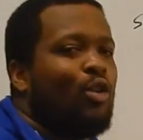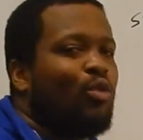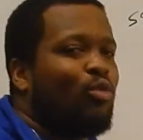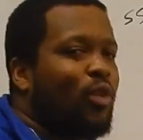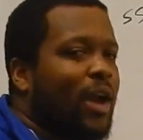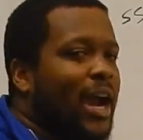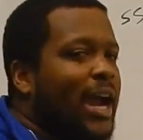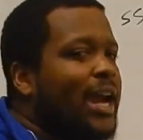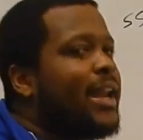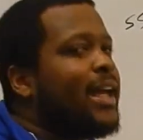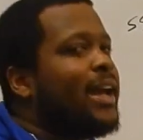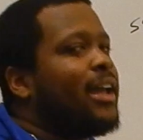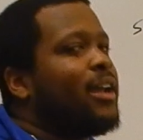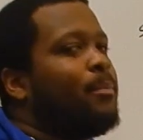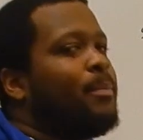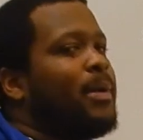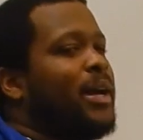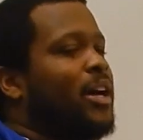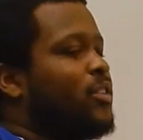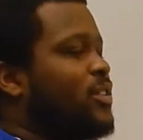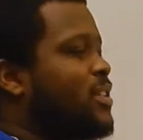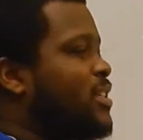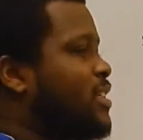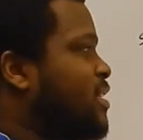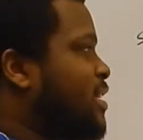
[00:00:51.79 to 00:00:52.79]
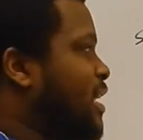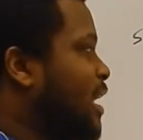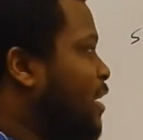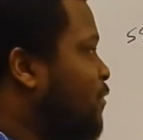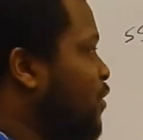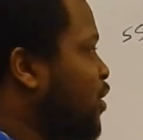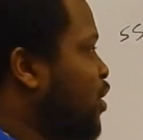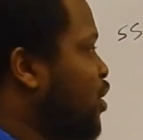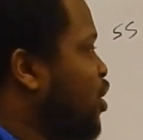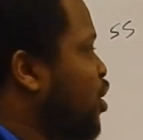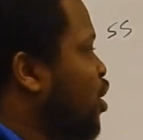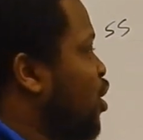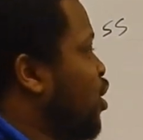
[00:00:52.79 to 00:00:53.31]
right at about
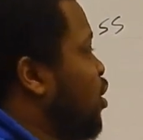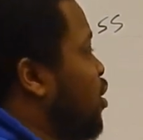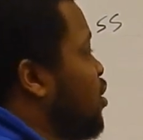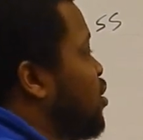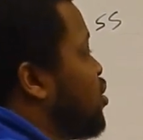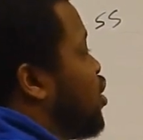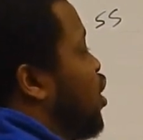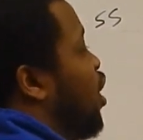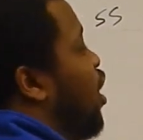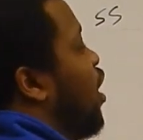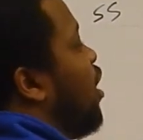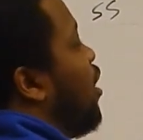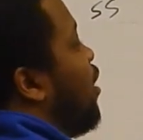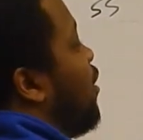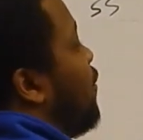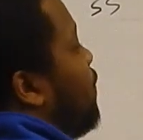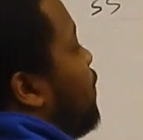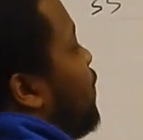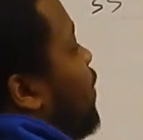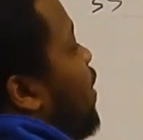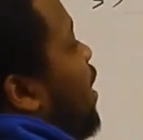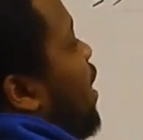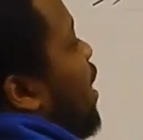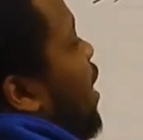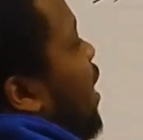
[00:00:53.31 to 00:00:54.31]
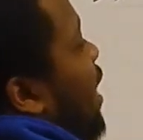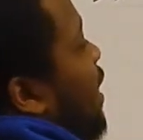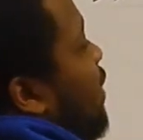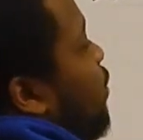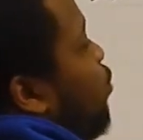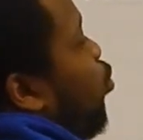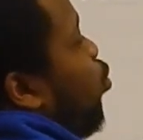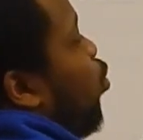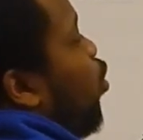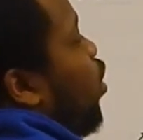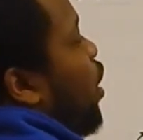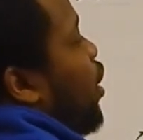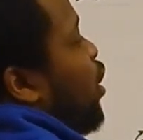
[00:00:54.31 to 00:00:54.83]
7 yards off
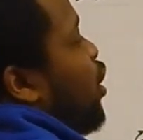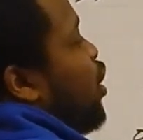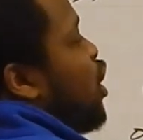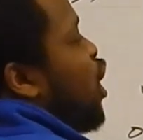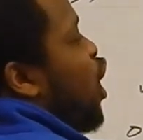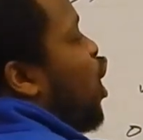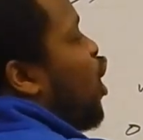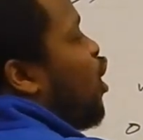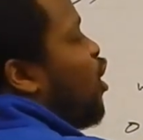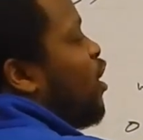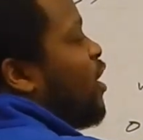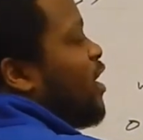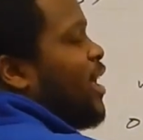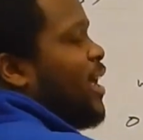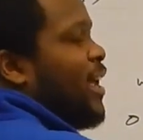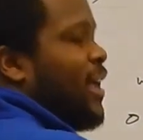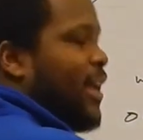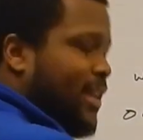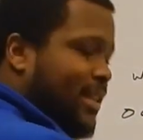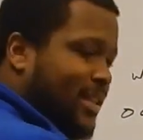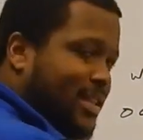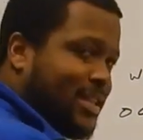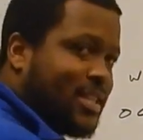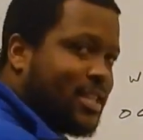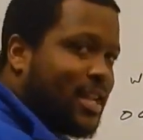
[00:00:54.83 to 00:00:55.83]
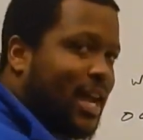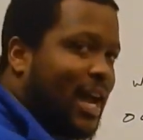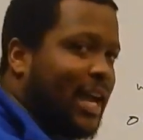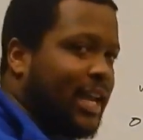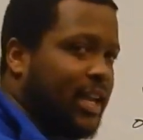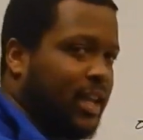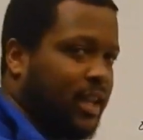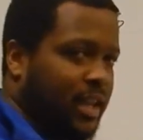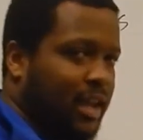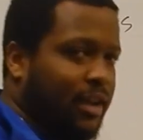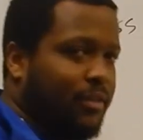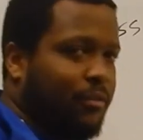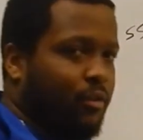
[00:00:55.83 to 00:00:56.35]
and 1 yard
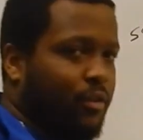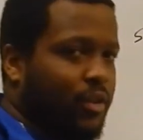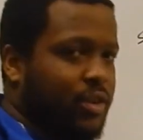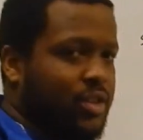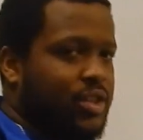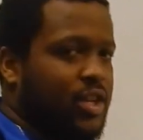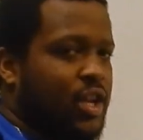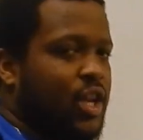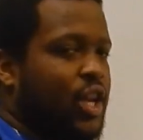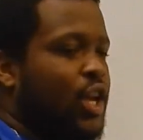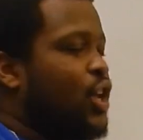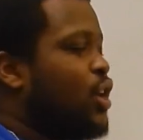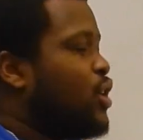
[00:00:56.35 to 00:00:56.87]
inside leverage.